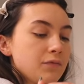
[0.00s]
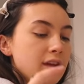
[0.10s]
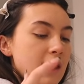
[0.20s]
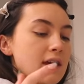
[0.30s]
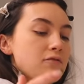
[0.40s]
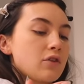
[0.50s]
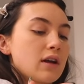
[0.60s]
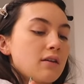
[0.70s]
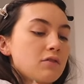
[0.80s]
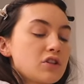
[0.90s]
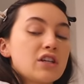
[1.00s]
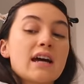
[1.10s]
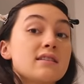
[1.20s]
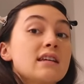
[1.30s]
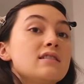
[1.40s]
Cake-free coverage.
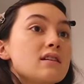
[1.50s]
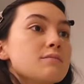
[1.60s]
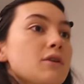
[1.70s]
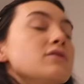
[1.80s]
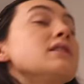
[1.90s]
Yes, it does melt